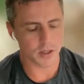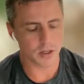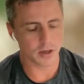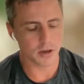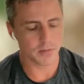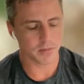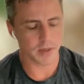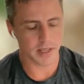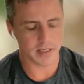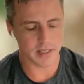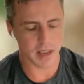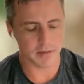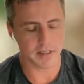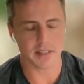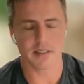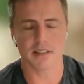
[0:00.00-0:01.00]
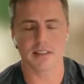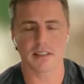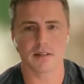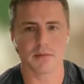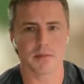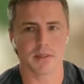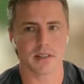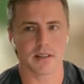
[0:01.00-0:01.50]
Number 2 is having the
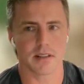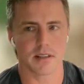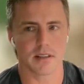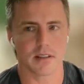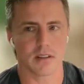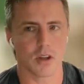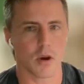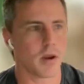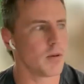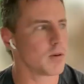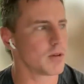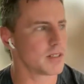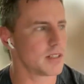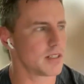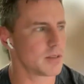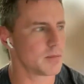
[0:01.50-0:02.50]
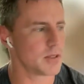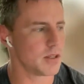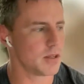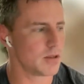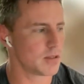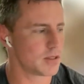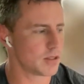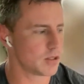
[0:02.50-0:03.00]
systems, knowing what
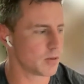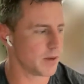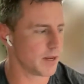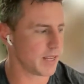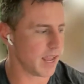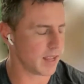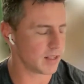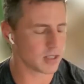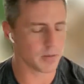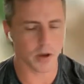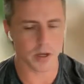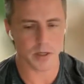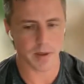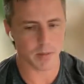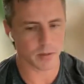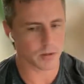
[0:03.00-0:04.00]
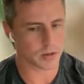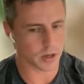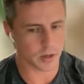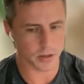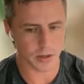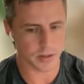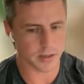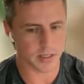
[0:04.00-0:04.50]
systems to use and doing that. So most
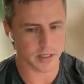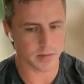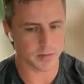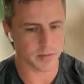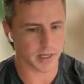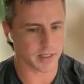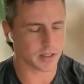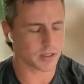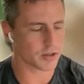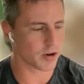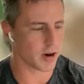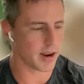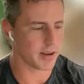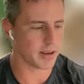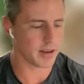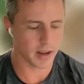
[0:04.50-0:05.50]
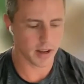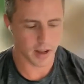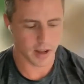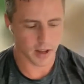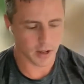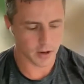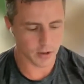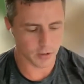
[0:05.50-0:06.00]
people don't use systems. They just try and
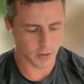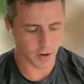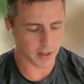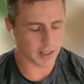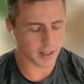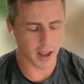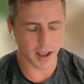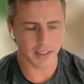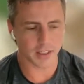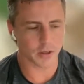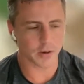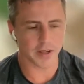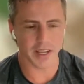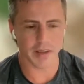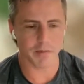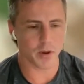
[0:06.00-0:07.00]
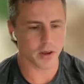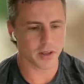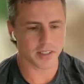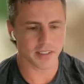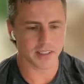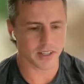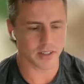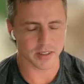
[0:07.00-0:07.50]
run it how they're doing
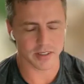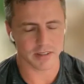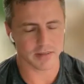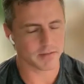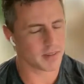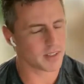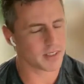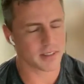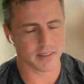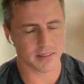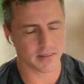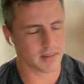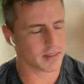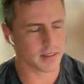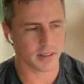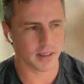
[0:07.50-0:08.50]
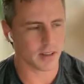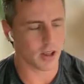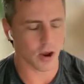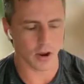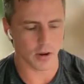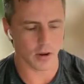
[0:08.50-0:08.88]
in-person sessions. It's